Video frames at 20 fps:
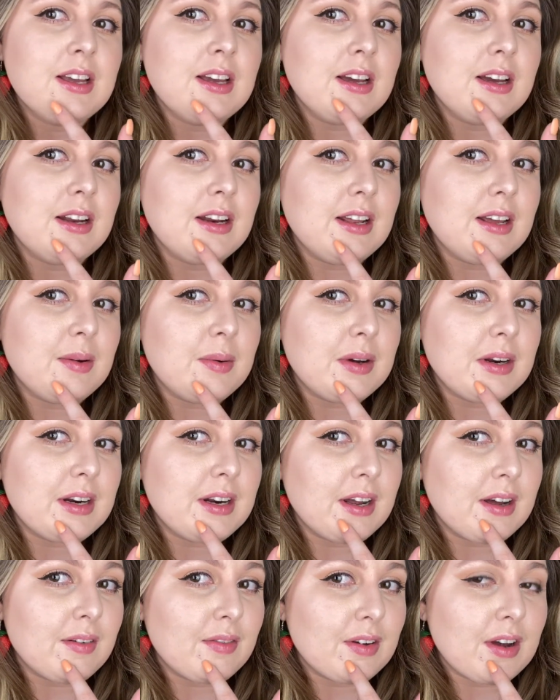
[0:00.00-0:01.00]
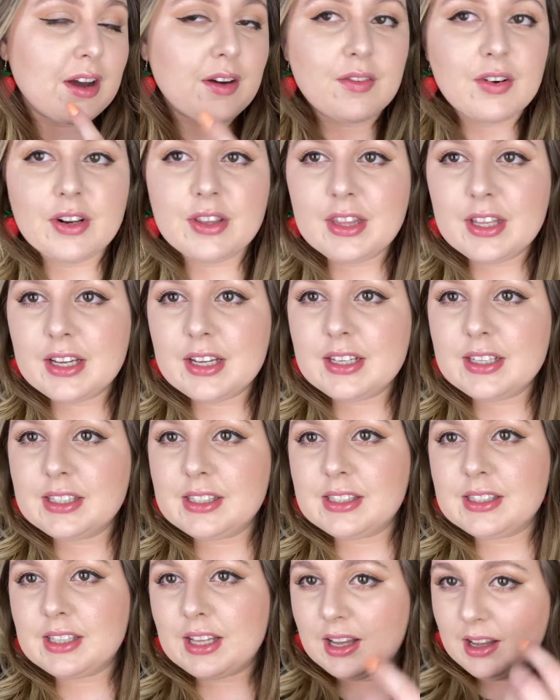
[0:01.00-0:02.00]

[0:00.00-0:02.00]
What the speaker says: and it would have covered this.